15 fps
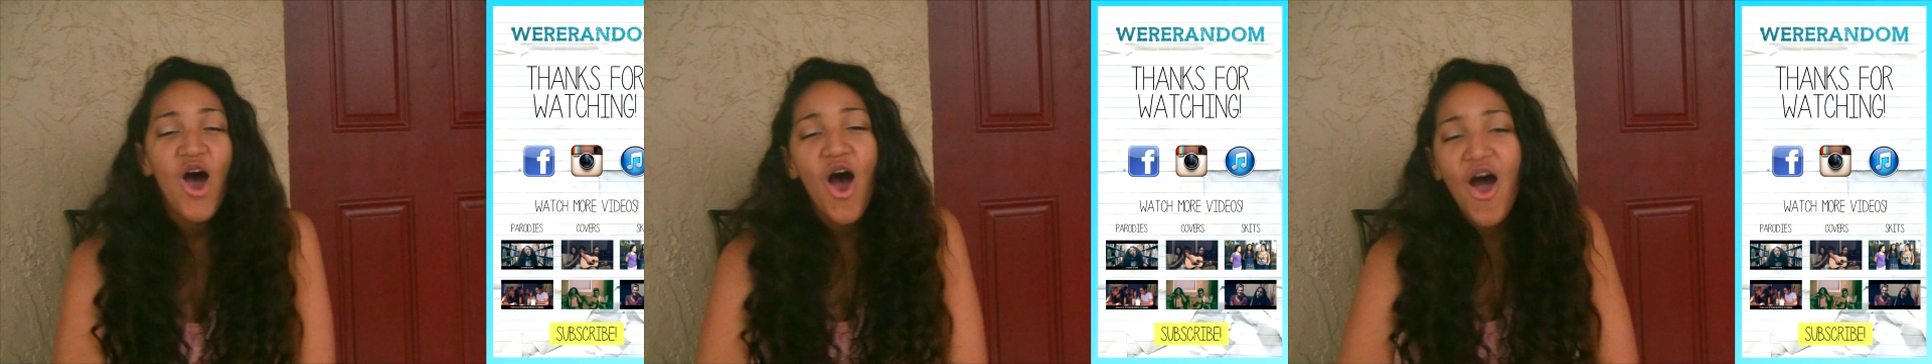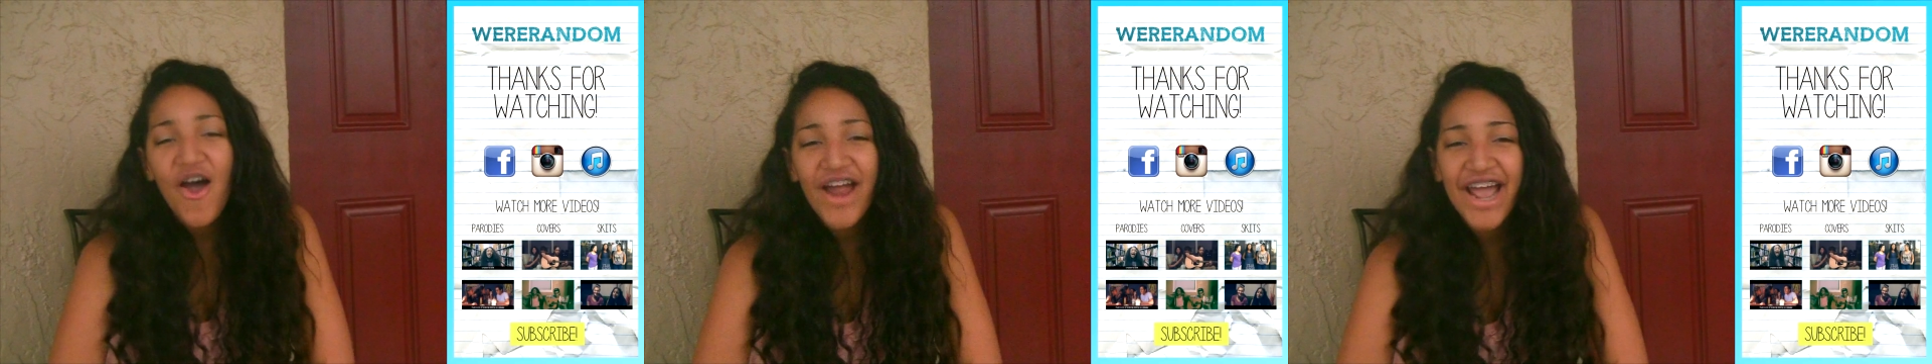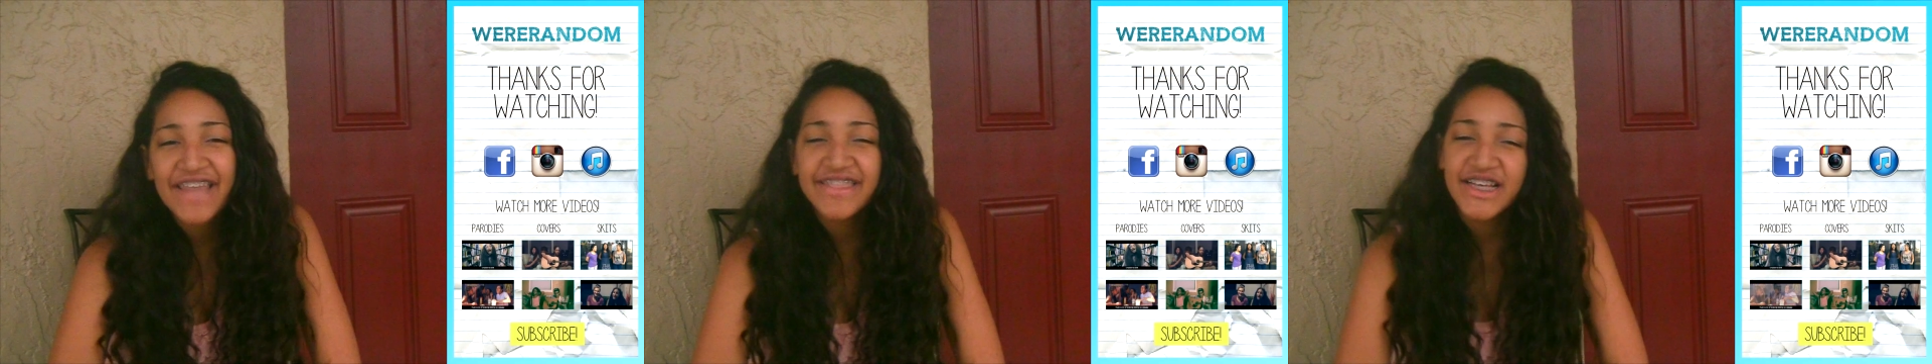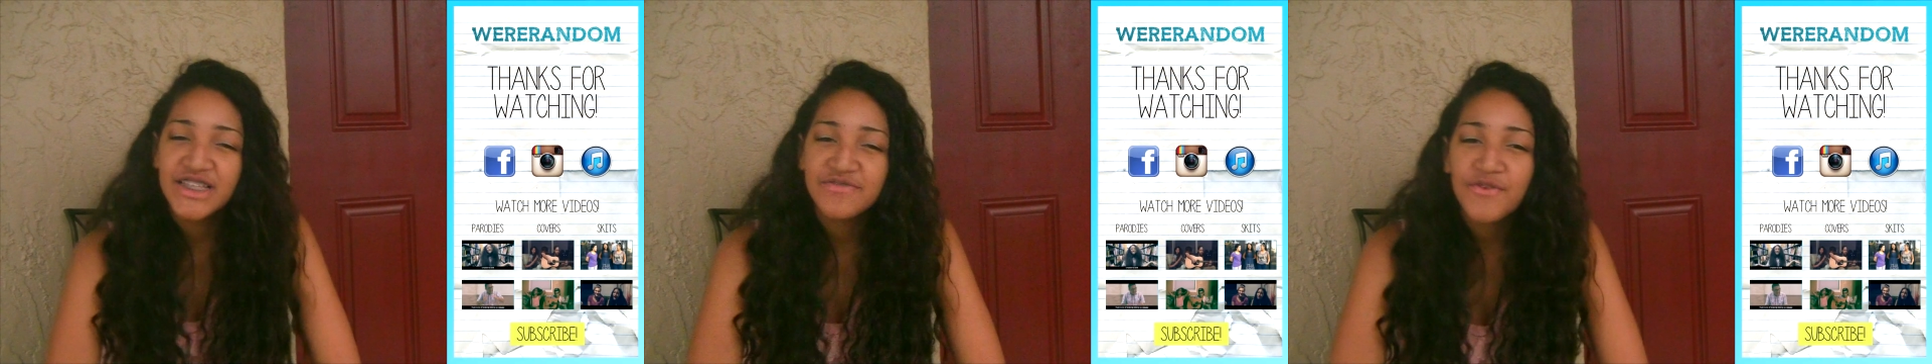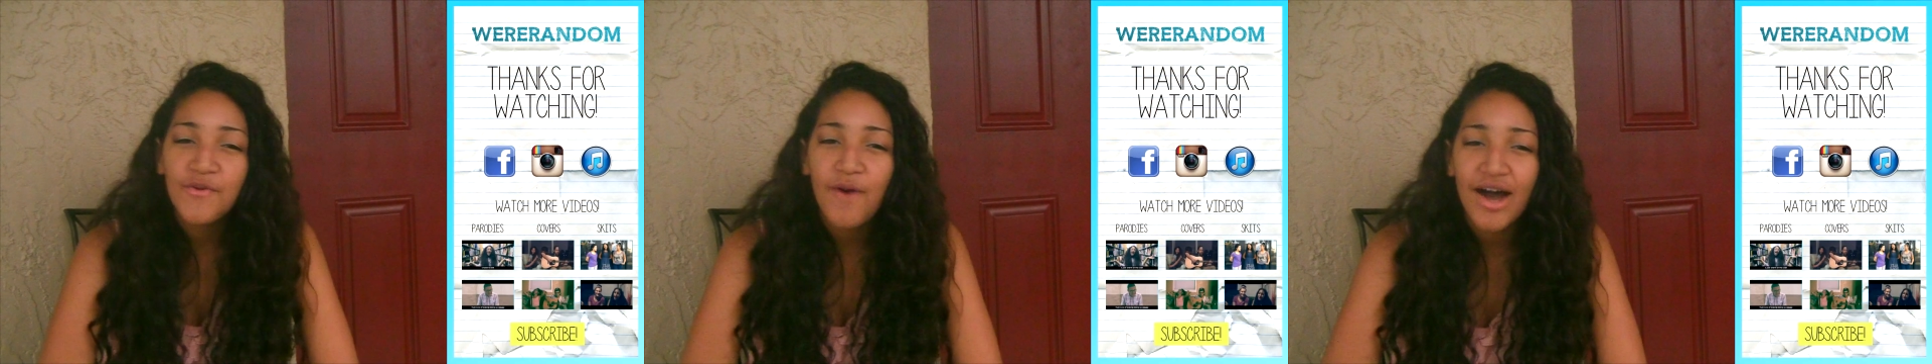Alright,
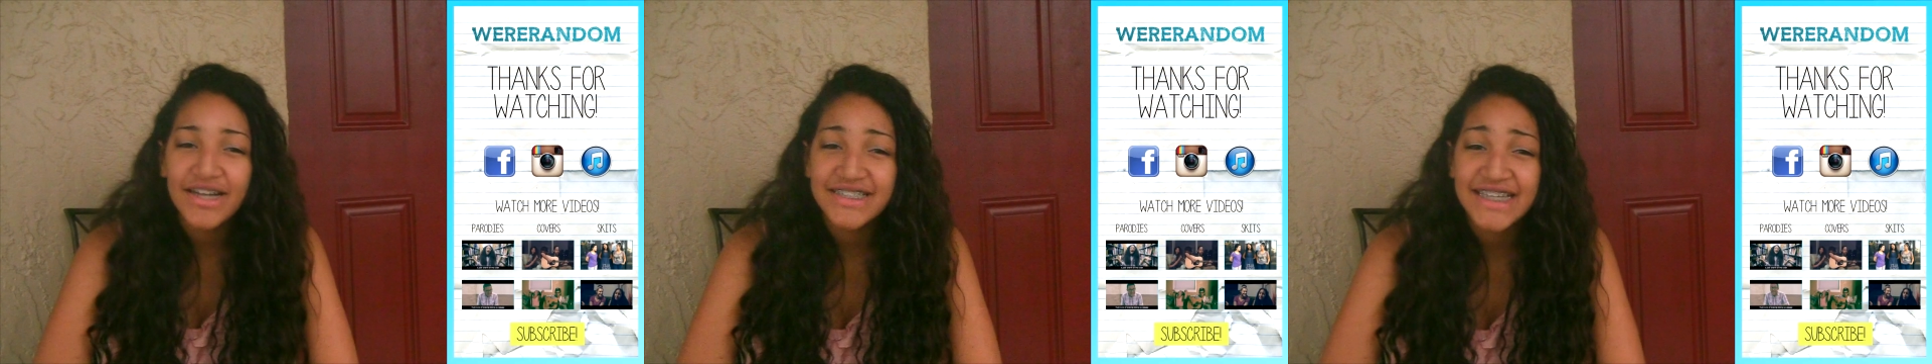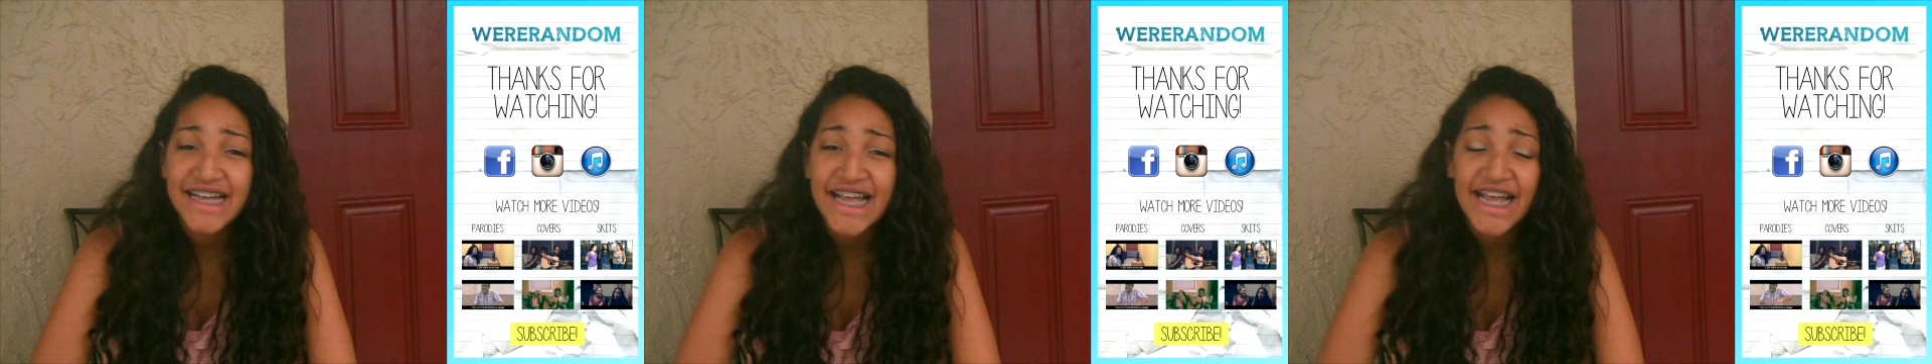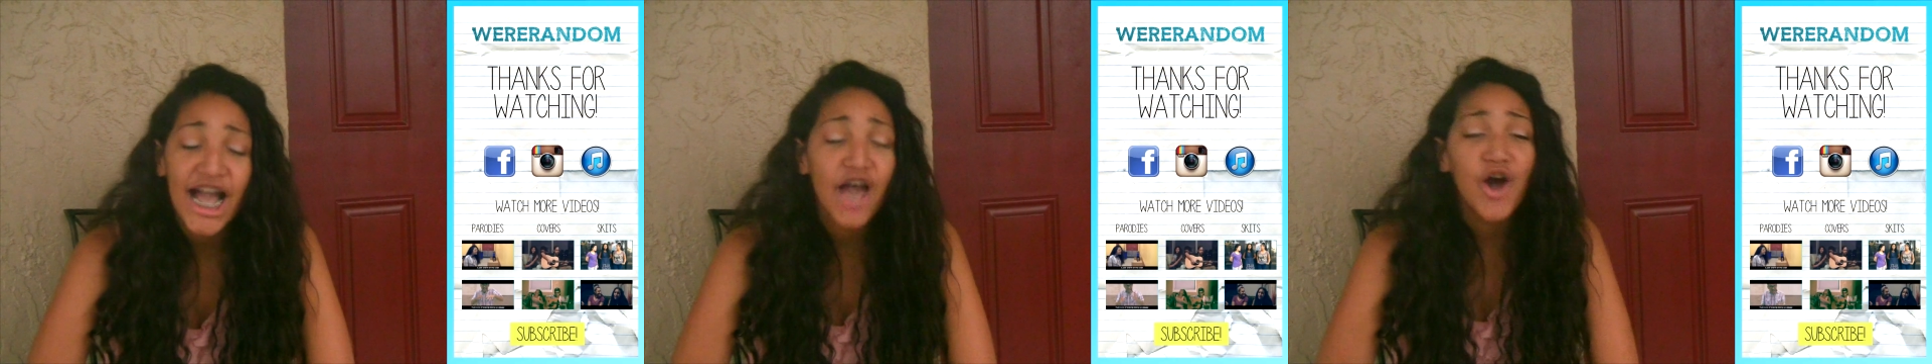thanks for watching.